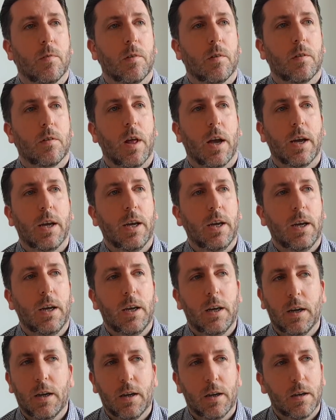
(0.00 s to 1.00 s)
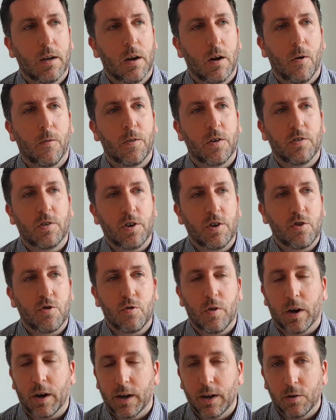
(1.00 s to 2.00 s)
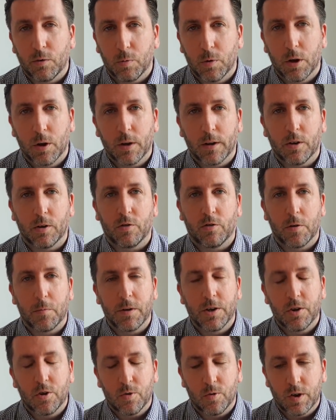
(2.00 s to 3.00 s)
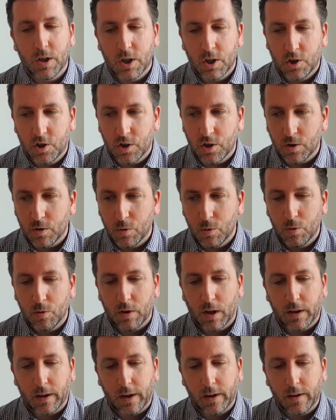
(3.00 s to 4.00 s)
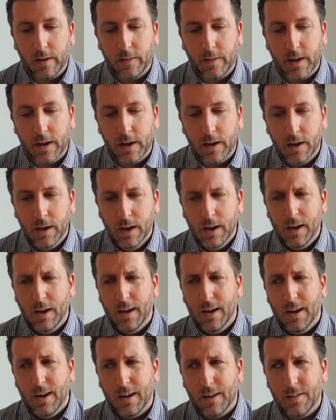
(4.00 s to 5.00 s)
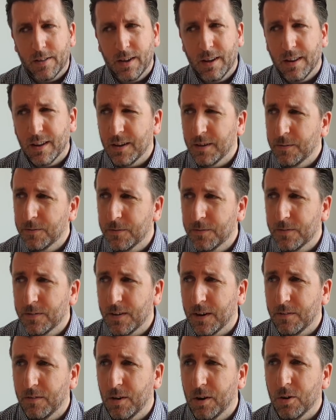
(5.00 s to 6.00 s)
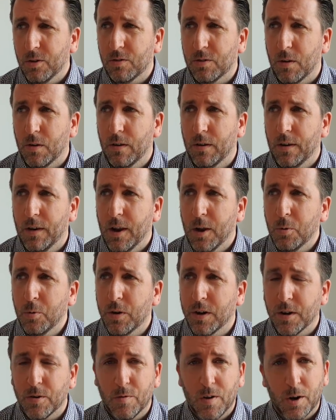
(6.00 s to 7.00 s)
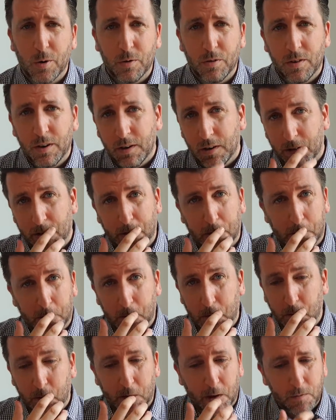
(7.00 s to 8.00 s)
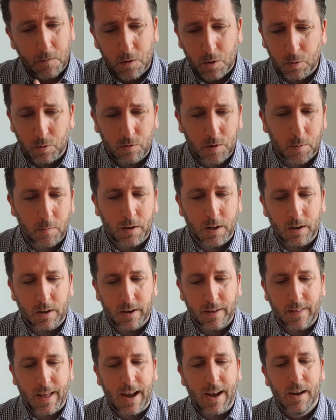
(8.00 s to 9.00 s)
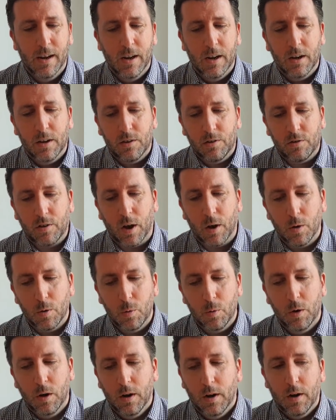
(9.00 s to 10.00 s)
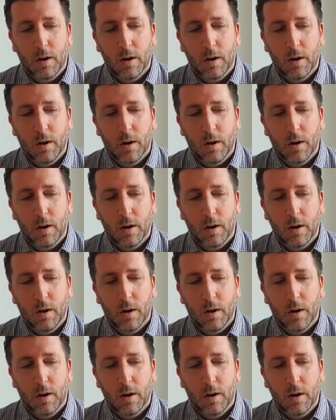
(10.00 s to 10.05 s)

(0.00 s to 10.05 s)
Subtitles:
they obviously struggling as well. They've got some injury issues, and I think they've lost a load in a row, isn't it? Like 6 or 7 or something like that. So